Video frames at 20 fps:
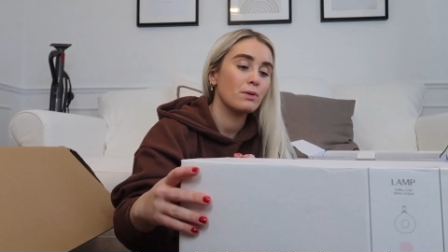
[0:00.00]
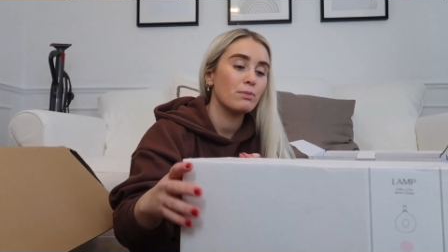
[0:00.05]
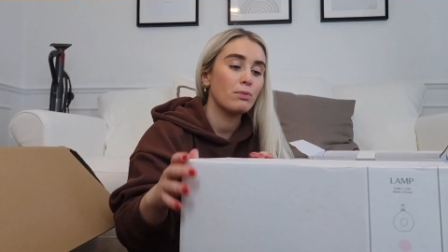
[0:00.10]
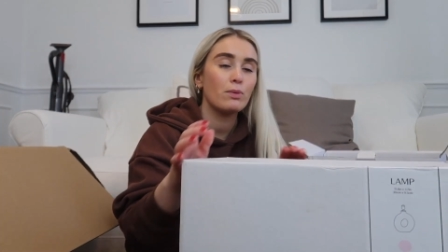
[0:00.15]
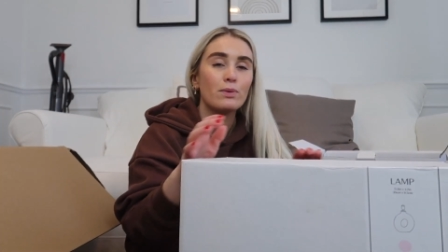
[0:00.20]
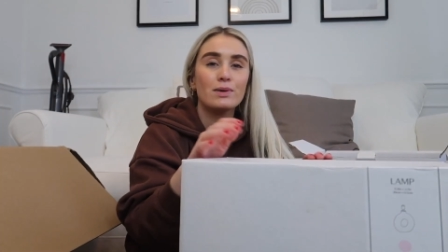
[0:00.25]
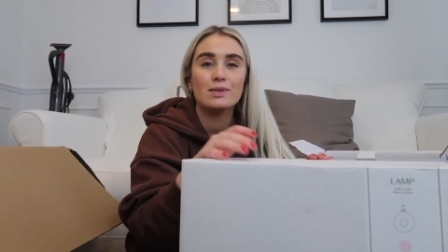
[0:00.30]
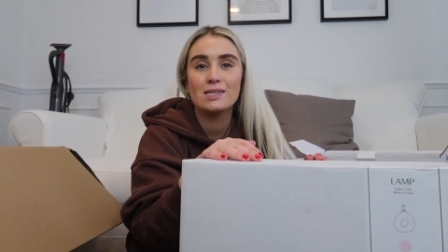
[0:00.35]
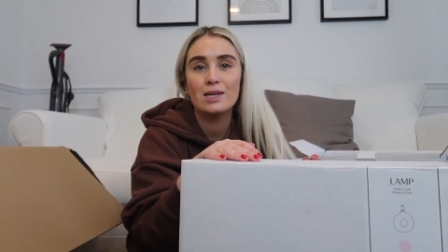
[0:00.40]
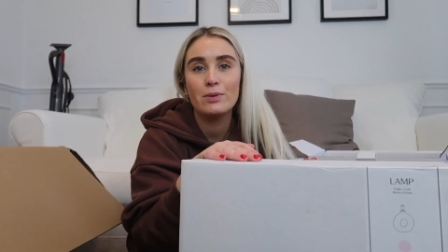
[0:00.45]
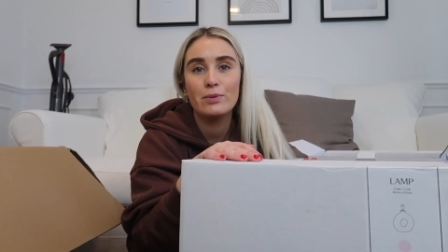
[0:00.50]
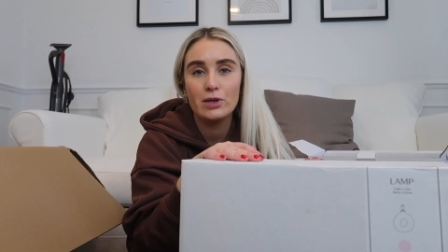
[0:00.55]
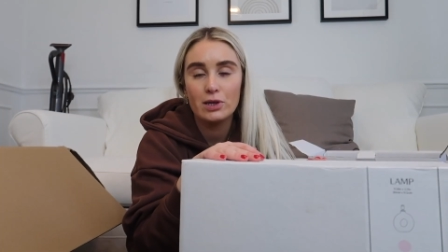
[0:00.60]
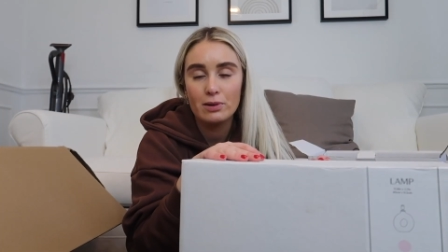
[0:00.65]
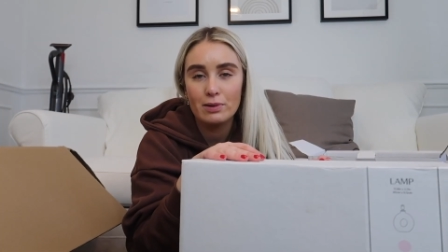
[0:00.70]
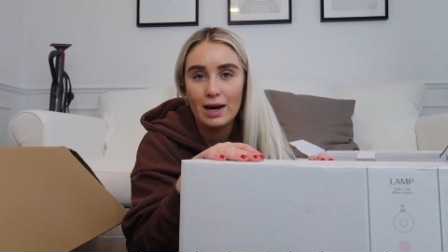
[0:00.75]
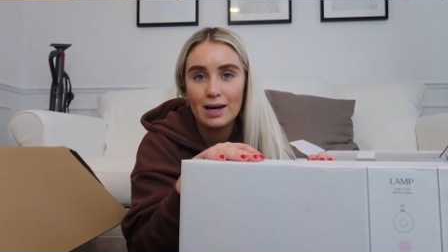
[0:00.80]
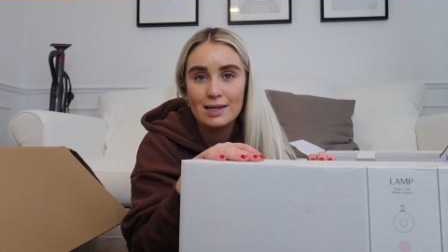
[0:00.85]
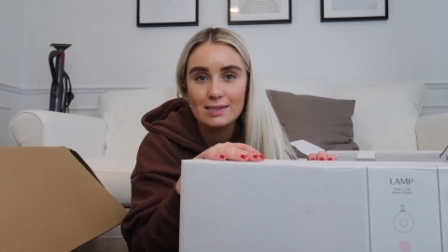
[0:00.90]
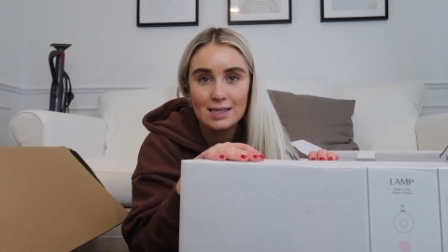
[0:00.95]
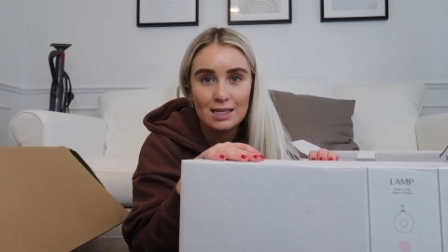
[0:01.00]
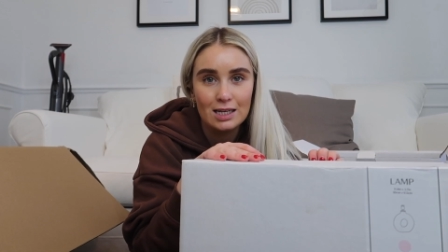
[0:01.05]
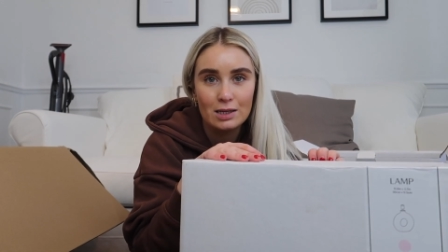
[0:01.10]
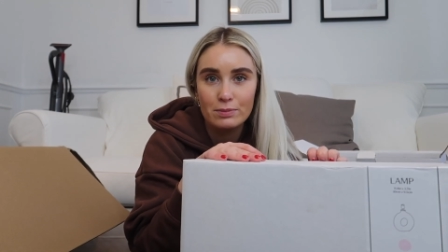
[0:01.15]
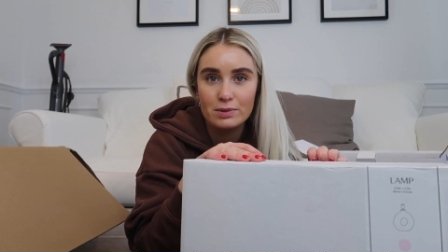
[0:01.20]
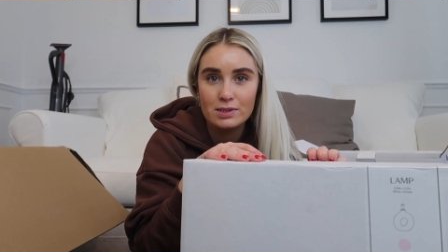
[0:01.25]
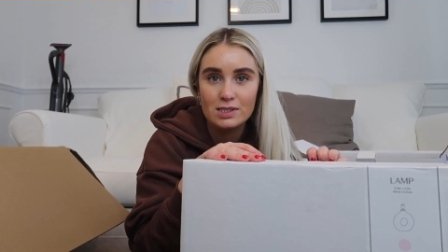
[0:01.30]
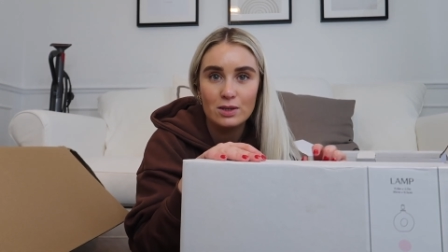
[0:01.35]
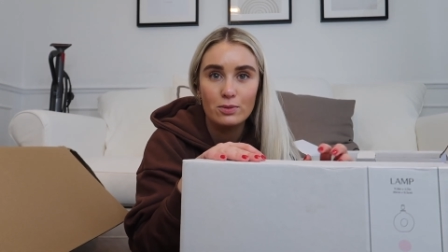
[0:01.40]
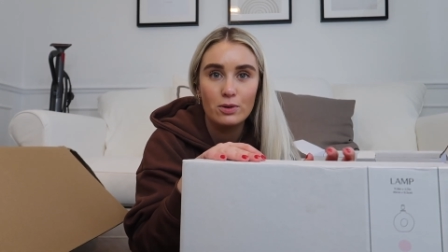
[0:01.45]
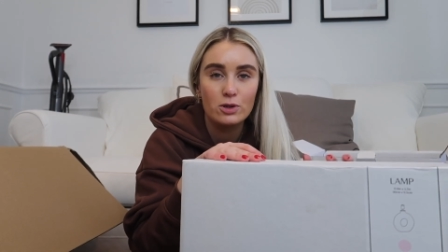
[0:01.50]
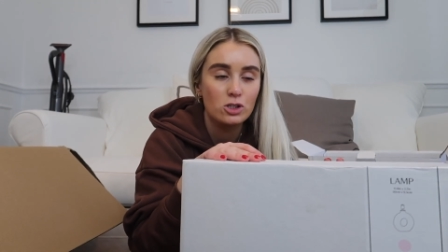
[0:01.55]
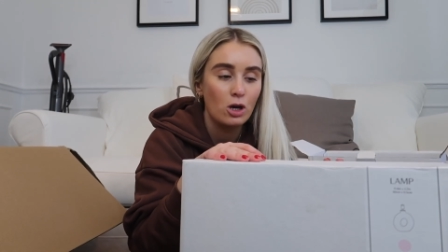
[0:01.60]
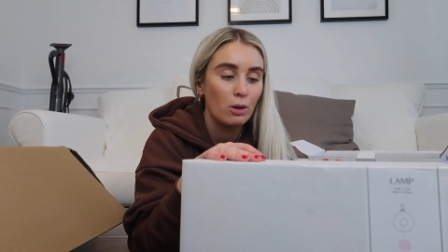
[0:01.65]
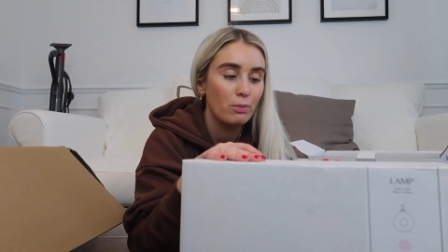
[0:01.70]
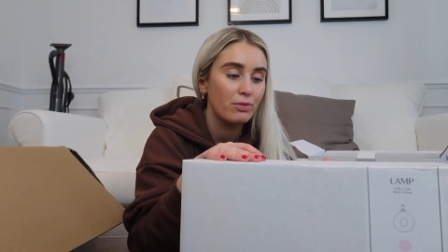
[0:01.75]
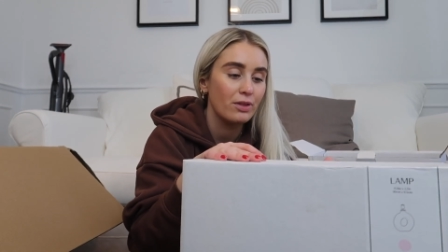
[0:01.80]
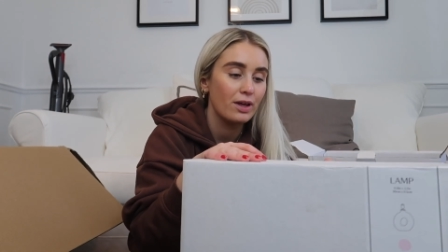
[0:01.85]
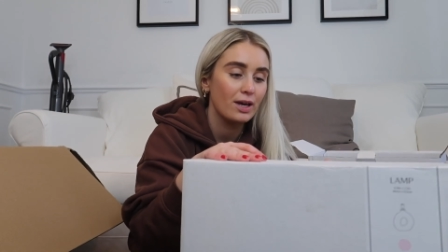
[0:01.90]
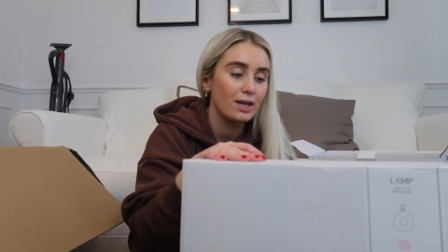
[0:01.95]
But we'll see what you guys think, and we'll see what Tom